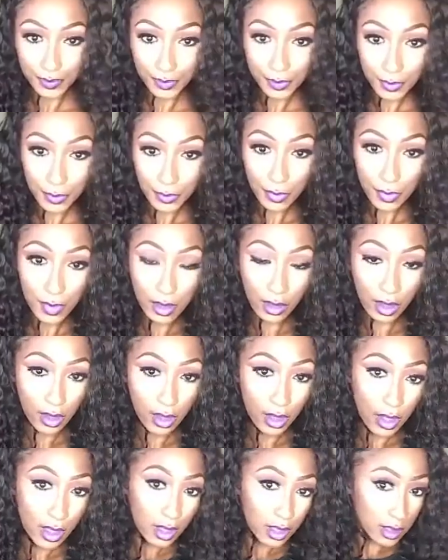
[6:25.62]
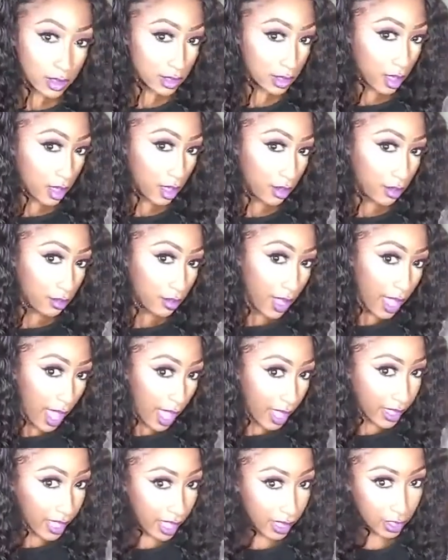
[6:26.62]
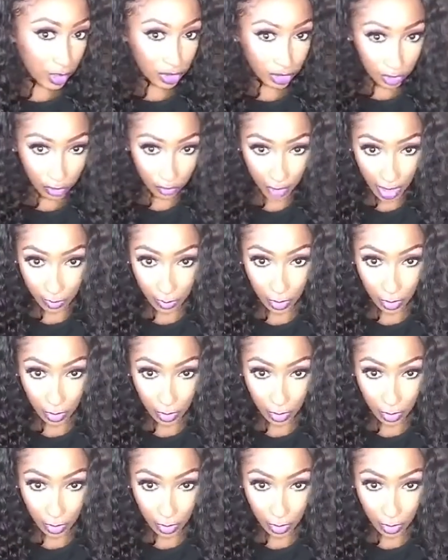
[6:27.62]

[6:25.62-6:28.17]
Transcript: that you're not picking up from the track as well back there.